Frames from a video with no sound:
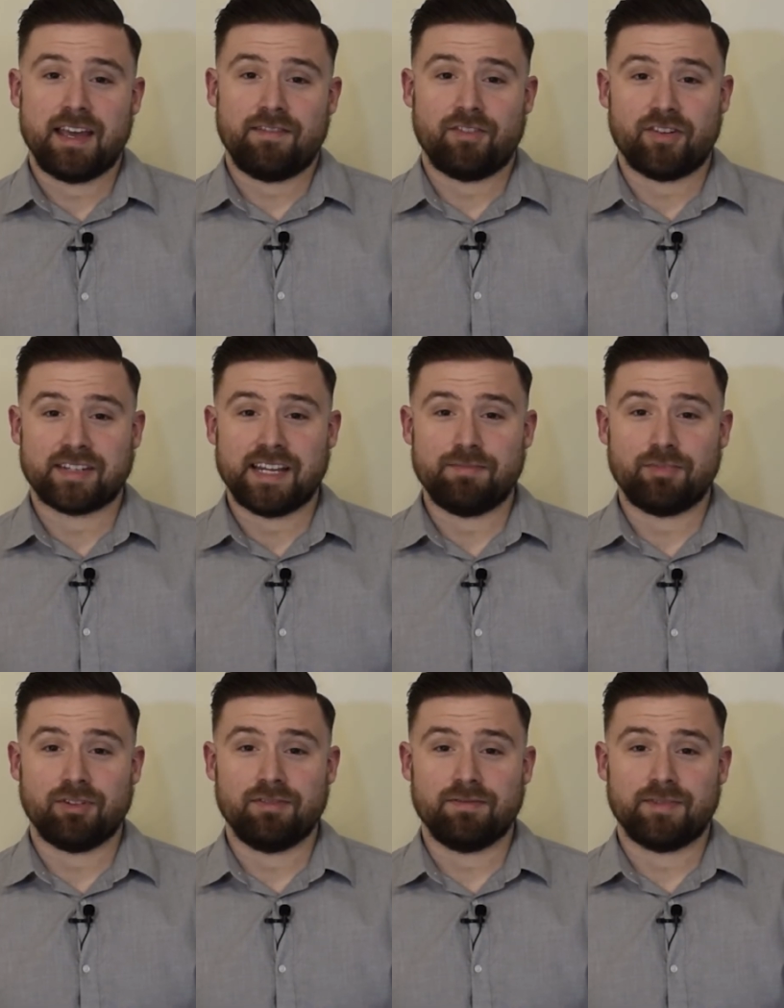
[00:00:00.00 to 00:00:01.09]
For
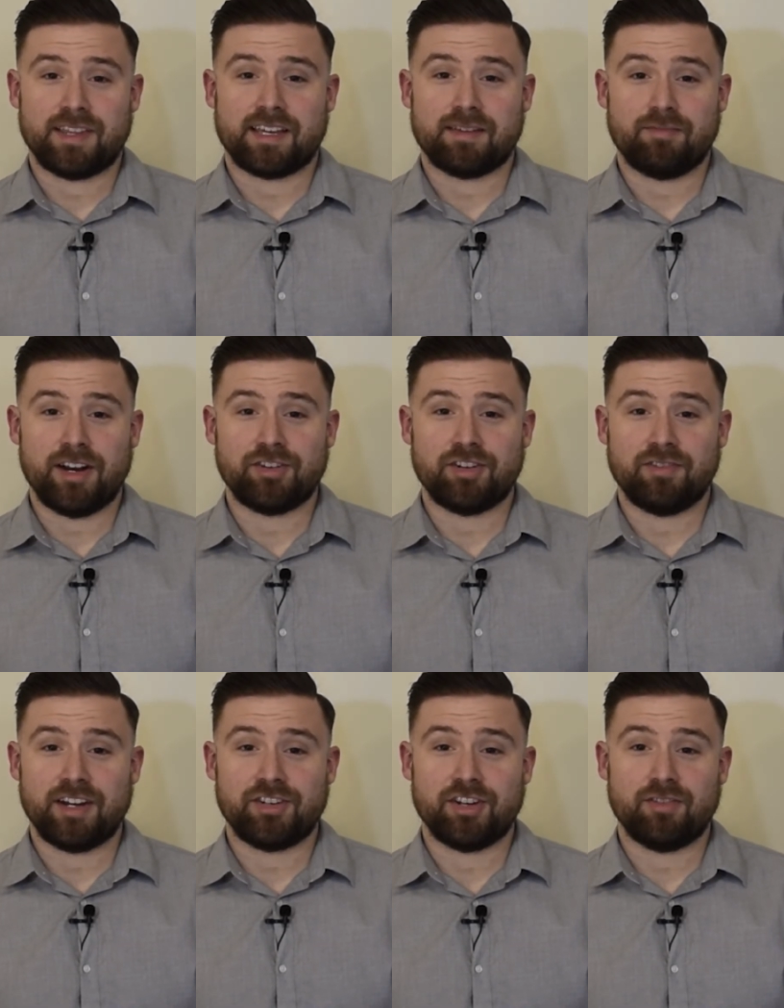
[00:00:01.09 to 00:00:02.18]
example, with a compression
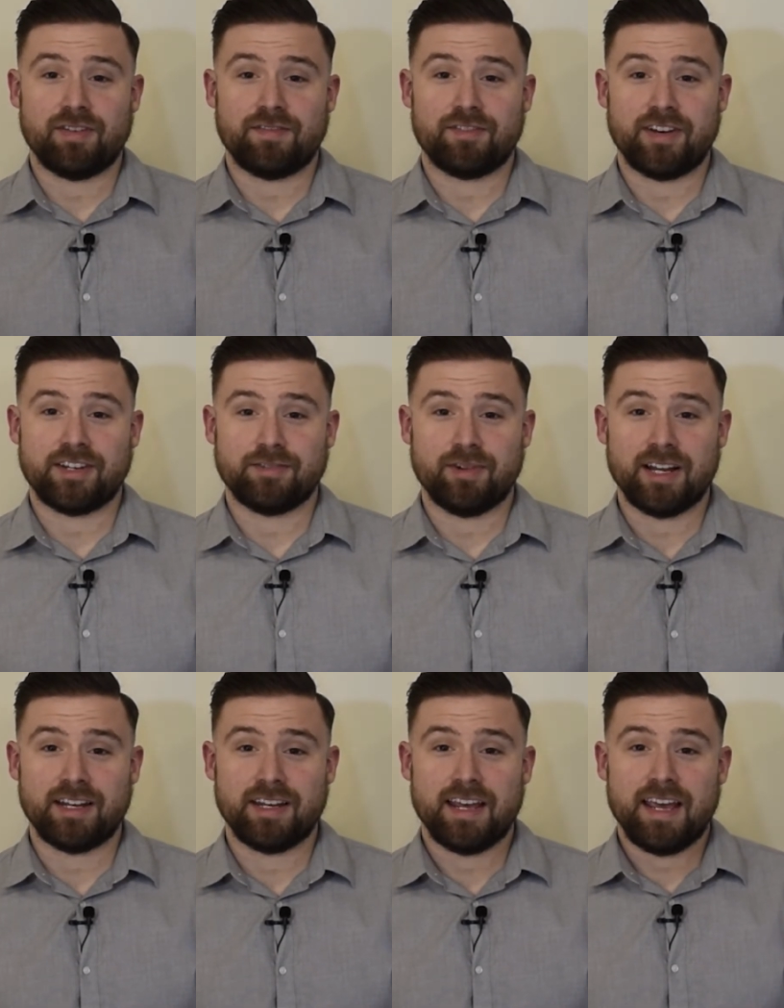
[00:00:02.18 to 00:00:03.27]
ratio of
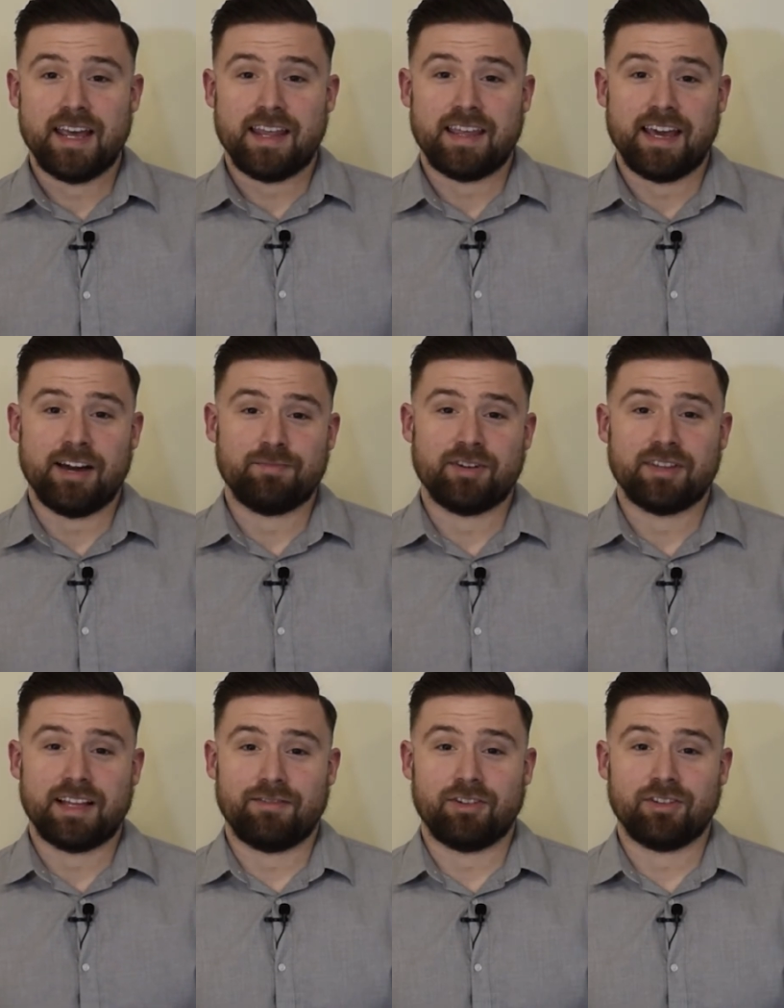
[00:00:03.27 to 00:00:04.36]
3:1, the output
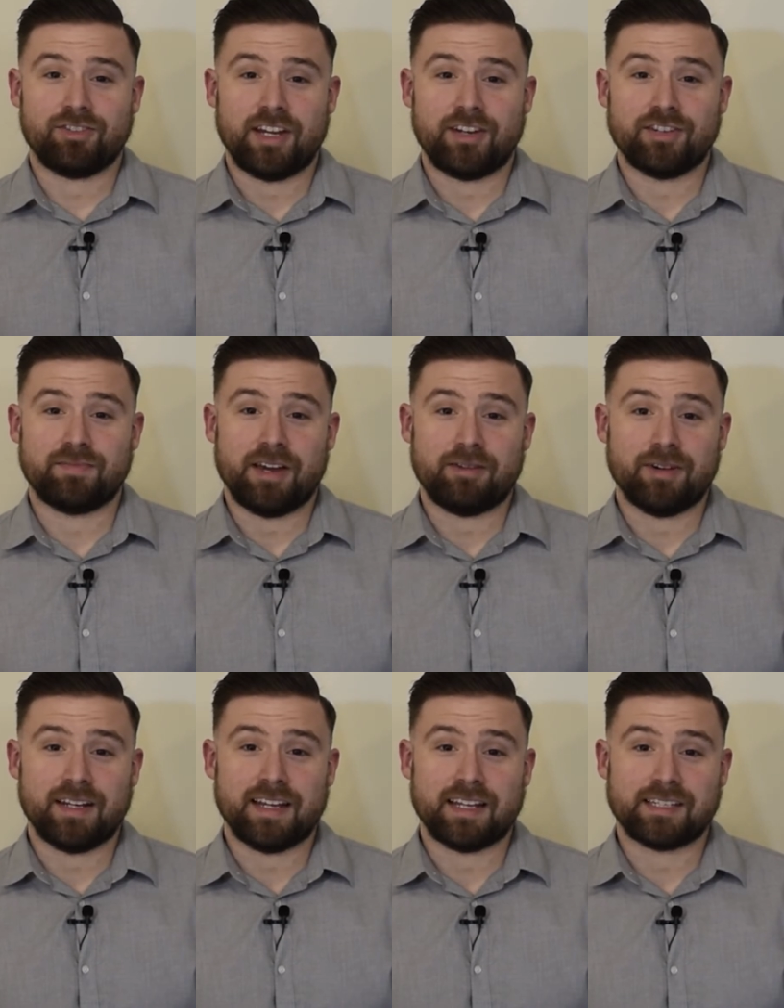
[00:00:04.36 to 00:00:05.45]
level changes by
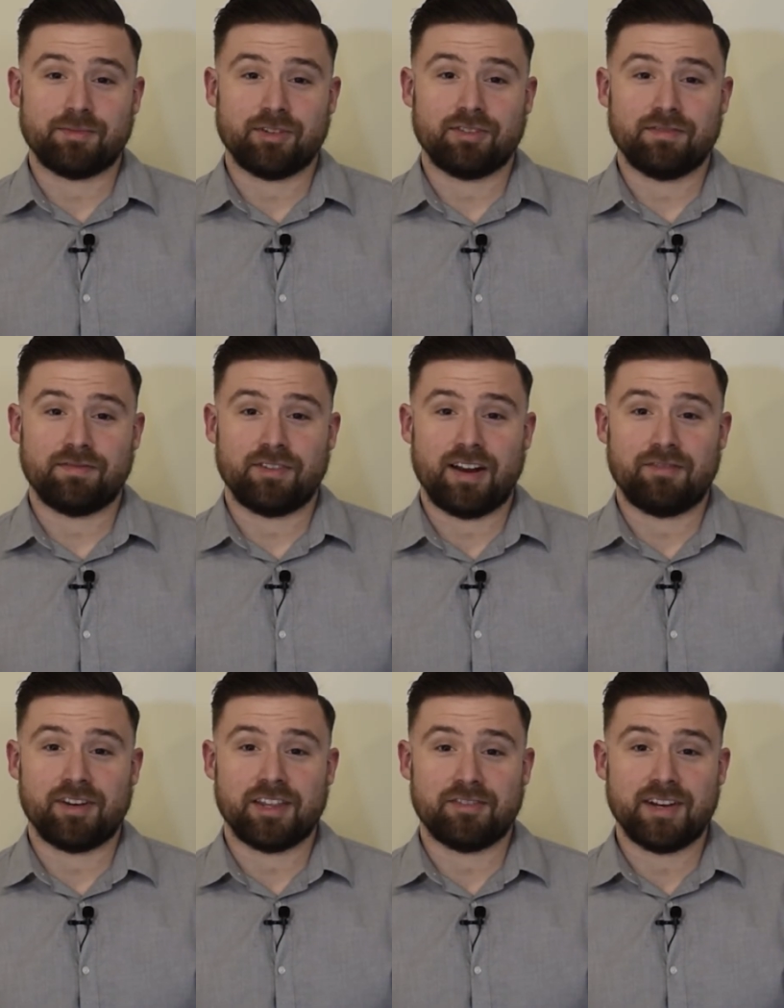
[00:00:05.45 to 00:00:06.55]
1 decibel for
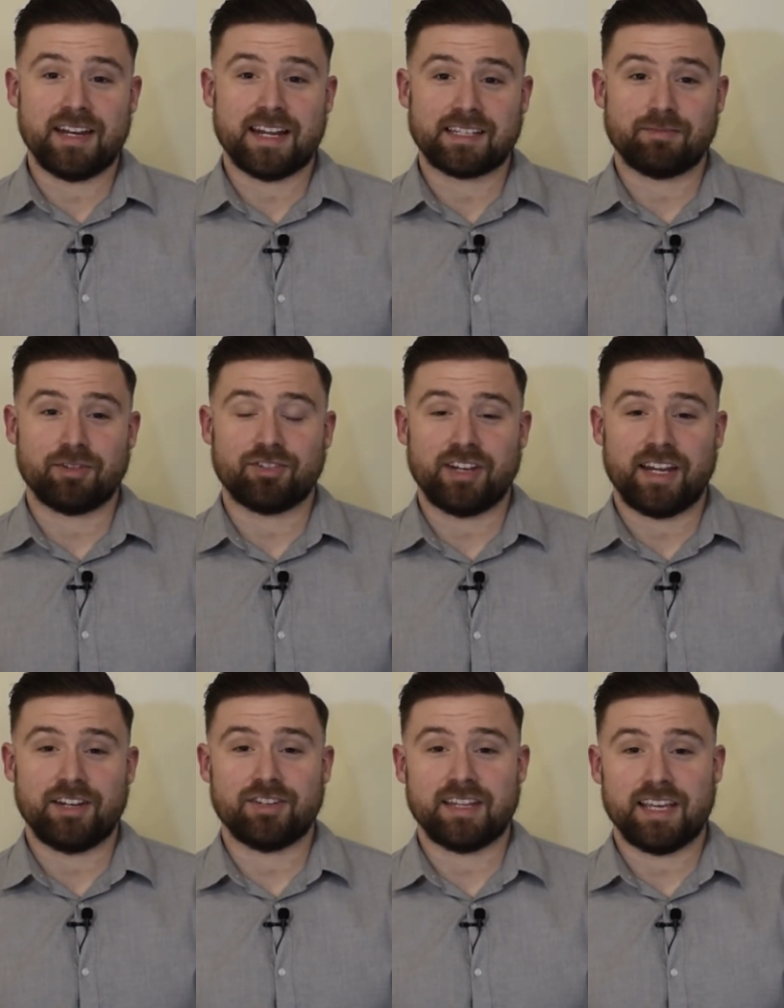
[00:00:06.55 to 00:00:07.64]
every 3 decibel
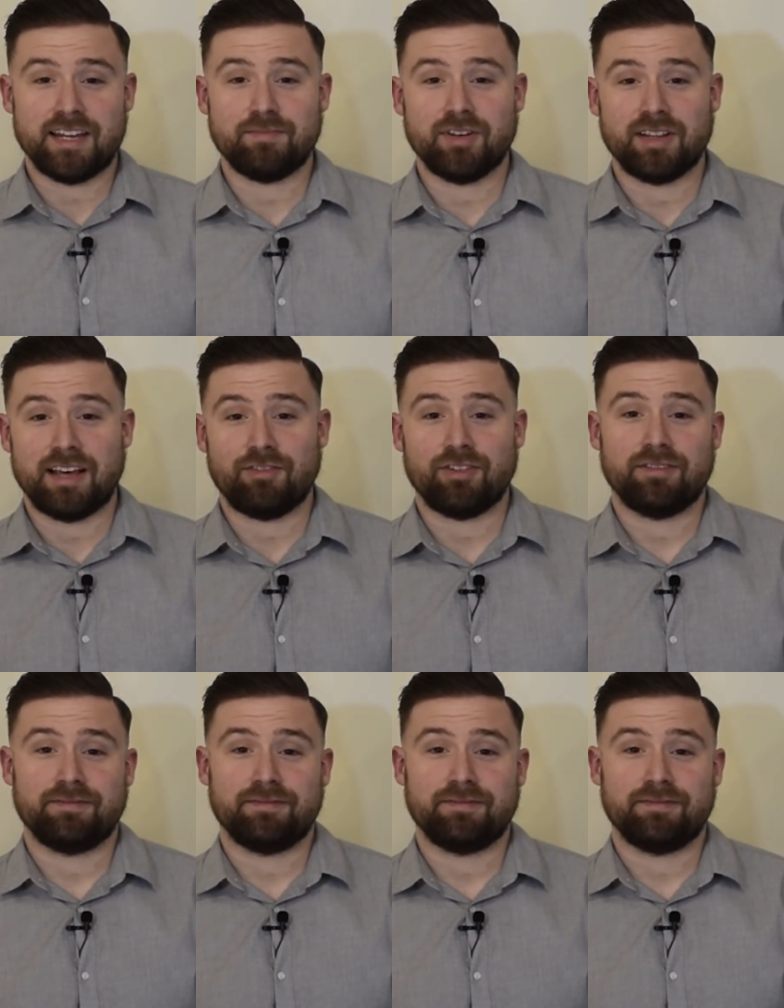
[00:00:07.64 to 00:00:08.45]
change in the input level.